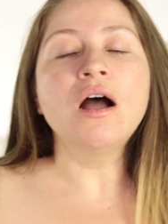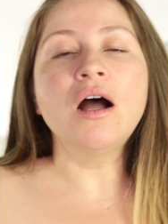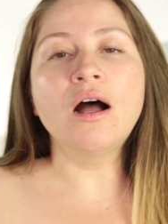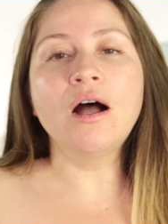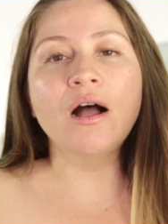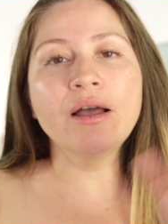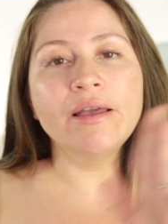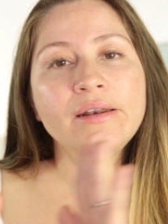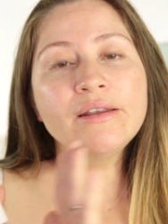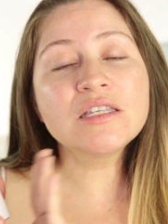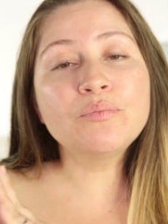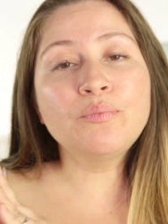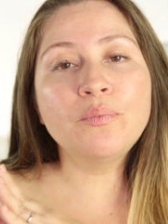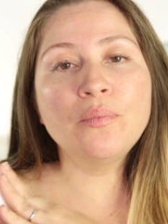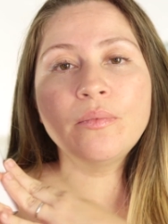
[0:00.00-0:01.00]
Uh, it
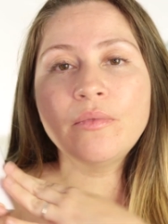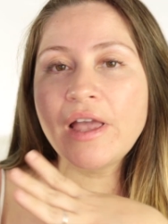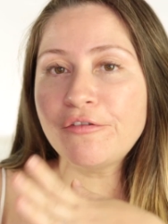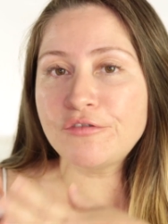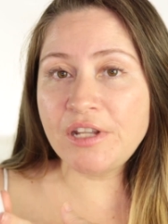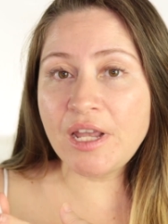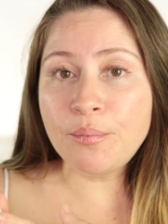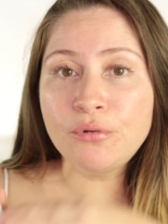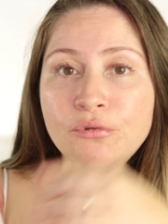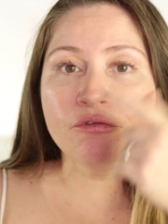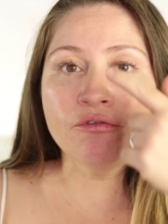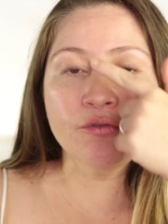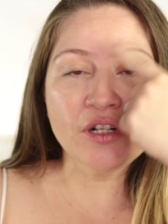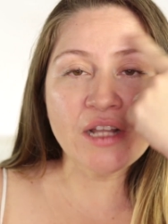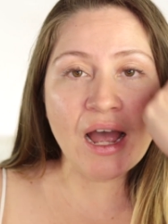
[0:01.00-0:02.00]
is FDA
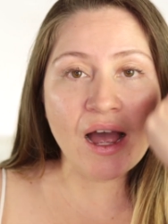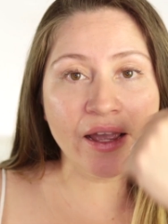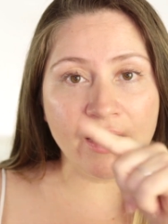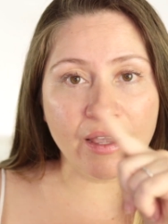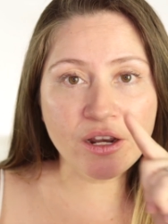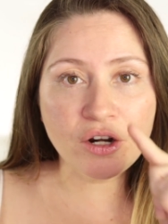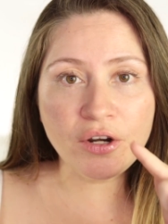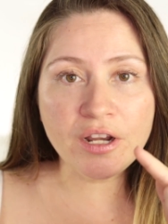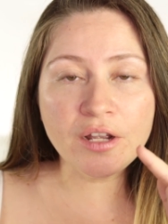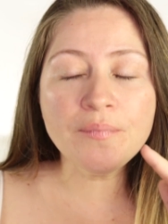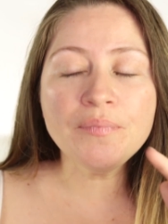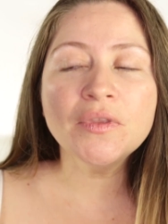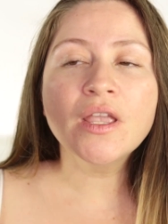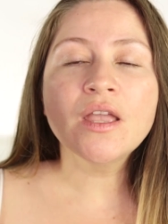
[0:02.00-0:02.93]
approved for the eye area.